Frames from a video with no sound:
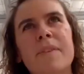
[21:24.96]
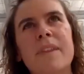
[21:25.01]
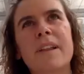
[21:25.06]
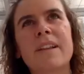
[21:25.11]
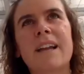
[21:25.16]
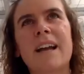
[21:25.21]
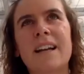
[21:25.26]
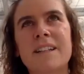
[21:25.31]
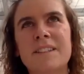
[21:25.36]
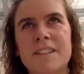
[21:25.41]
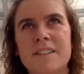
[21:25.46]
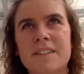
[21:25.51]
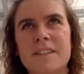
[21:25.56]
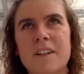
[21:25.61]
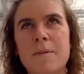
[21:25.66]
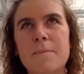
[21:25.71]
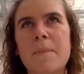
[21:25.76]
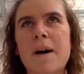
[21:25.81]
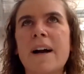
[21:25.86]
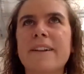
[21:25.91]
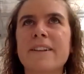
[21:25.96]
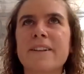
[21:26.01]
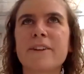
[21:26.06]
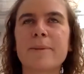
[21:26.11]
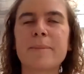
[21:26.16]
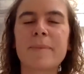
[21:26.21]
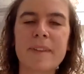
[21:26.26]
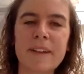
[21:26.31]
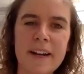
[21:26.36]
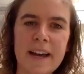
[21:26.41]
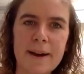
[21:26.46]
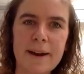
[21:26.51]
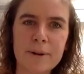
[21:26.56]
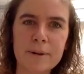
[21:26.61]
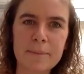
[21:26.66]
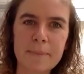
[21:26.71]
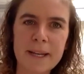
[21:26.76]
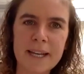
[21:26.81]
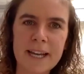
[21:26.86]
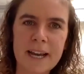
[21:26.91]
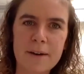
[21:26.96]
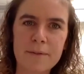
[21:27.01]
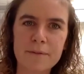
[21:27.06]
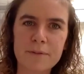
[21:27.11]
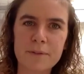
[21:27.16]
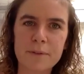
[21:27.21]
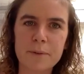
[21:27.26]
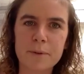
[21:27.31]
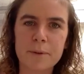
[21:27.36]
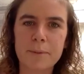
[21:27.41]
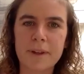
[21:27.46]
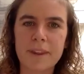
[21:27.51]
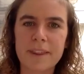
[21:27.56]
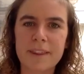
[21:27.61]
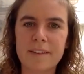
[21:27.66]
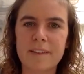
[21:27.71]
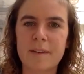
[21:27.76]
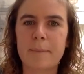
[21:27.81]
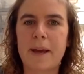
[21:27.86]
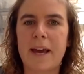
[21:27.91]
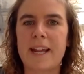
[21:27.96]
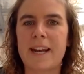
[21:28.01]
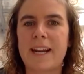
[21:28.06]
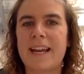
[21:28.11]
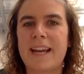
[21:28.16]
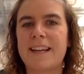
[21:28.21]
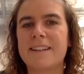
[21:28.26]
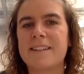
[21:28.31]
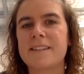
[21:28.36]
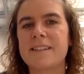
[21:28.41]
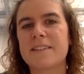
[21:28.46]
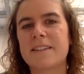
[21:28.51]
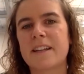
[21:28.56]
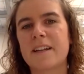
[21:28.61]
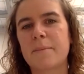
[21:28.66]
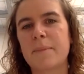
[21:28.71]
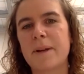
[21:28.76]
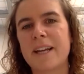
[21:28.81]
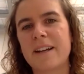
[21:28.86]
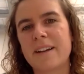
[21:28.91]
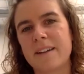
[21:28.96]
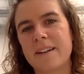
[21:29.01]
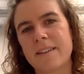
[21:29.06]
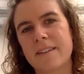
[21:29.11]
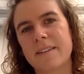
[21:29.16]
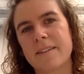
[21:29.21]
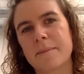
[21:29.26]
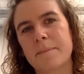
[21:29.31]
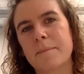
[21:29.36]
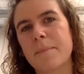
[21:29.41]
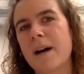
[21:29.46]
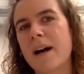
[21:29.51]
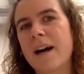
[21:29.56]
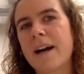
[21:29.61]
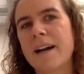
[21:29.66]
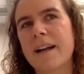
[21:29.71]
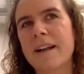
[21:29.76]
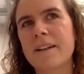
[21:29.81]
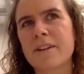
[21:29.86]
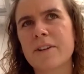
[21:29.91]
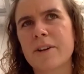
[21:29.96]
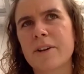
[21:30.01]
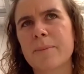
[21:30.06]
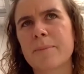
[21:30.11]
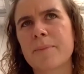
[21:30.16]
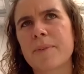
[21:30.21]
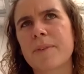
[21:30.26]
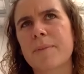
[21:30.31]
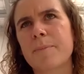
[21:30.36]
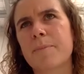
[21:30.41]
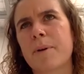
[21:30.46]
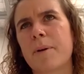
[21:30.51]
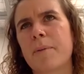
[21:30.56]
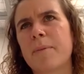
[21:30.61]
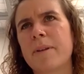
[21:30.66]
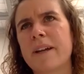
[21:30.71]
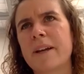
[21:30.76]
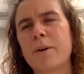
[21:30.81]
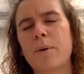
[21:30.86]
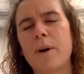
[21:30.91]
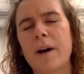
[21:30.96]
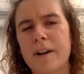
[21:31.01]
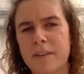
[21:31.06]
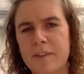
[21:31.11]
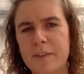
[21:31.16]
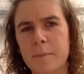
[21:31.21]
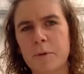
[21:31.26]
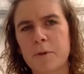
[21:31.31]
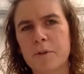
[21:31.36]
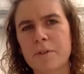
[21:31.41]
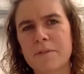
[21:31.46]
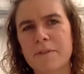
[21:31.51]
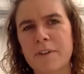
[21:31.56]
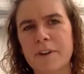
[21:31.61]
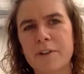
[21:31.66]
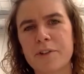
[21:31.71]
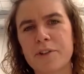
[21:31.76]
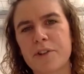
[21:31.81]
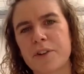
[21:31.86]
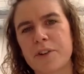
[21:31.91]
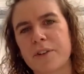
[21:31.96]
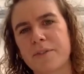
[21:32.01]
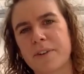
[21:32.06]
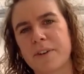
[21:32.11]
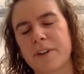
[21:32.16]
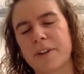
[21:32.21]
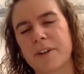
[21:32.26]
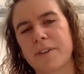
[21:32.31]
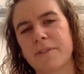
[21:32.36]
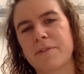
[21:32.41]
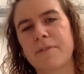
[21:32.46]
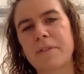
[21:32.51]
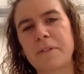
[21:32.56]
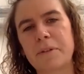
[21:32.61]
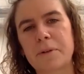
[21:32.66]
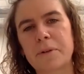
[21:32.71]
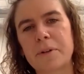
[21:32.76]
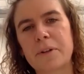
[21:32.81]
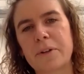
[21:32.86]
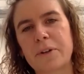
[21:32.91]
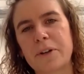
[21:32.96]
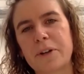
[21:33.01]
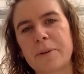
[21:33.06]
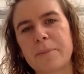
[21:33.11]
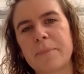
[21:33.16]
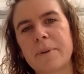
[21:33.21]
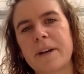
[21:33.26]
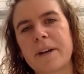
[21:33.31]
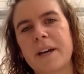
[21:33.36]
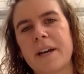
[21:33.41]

largest on my loom that I would be comfortable with is about 80 centimetres. My loom's probably quite a small version of a floor loom.